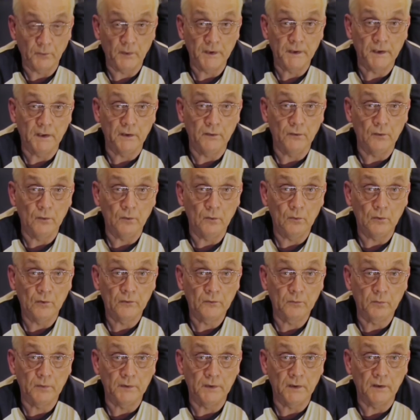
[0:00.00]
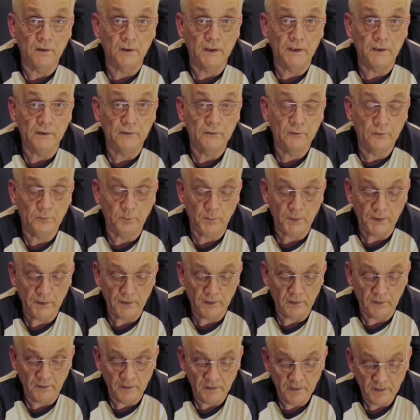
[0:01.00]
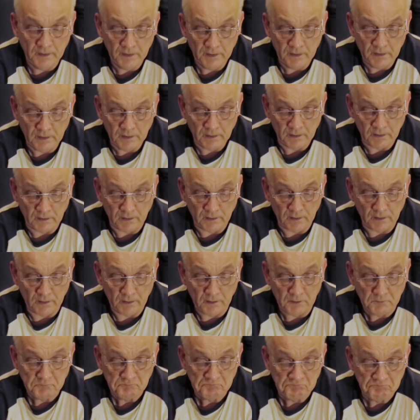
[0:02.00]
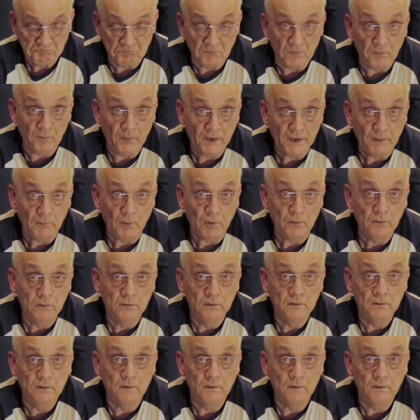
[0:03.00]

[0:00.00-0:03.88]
went indoors where the light's been minimal,